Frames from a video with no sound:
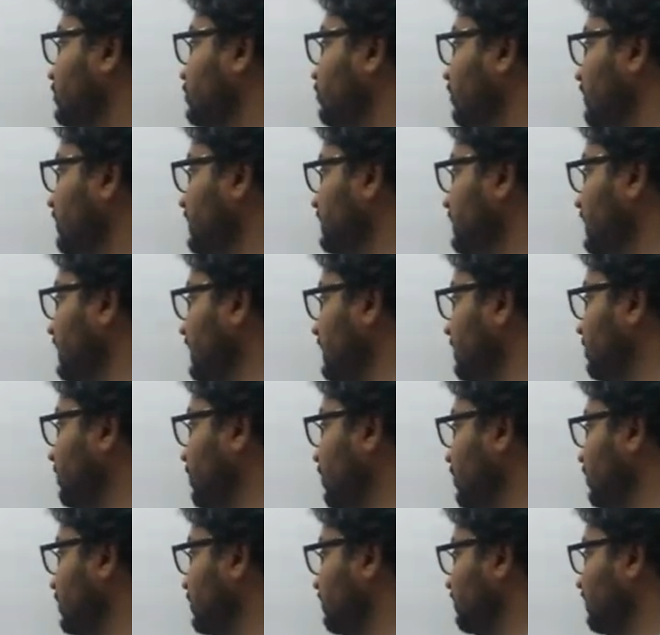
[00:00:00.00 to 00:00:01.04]
20
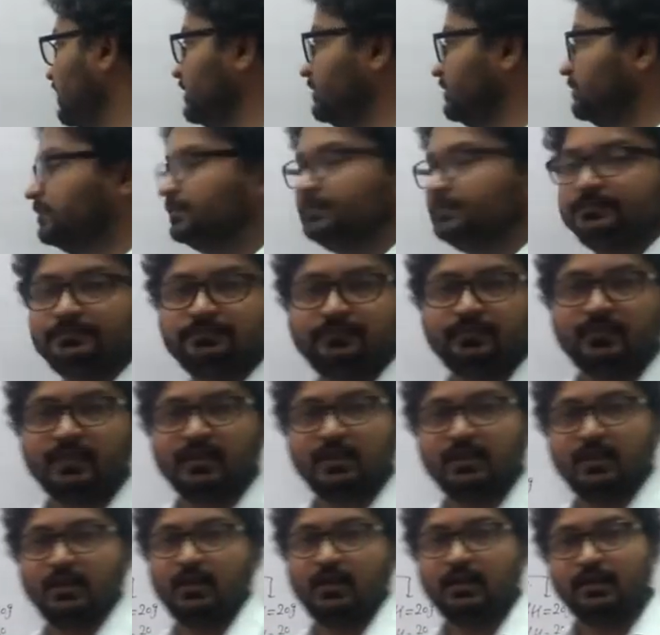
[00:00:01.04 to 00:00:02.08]
upon 1.
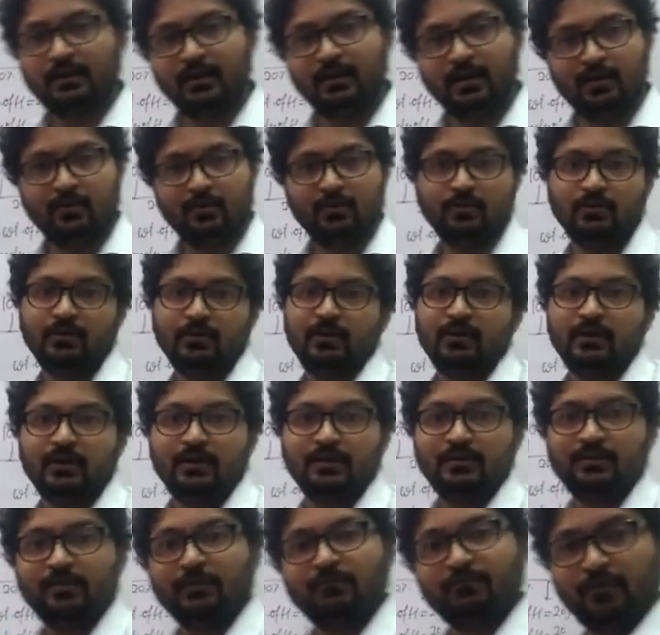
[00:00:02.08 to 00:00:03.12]
Now
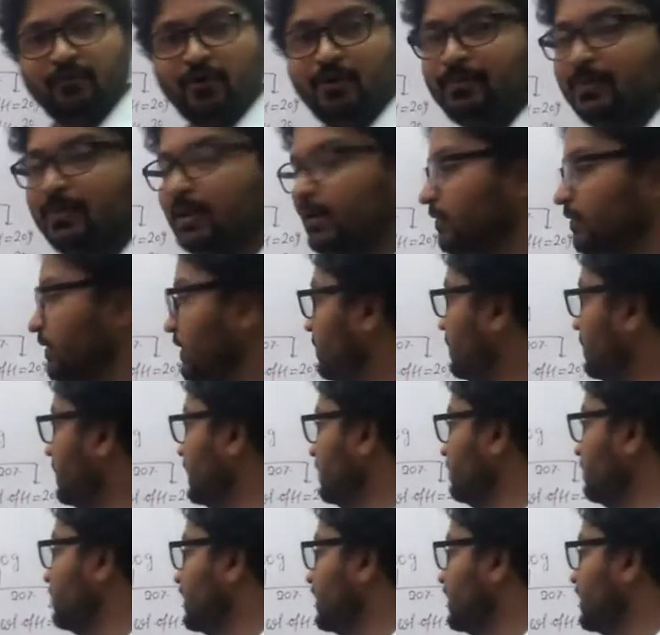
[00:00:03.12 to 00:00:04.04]
the formula will be,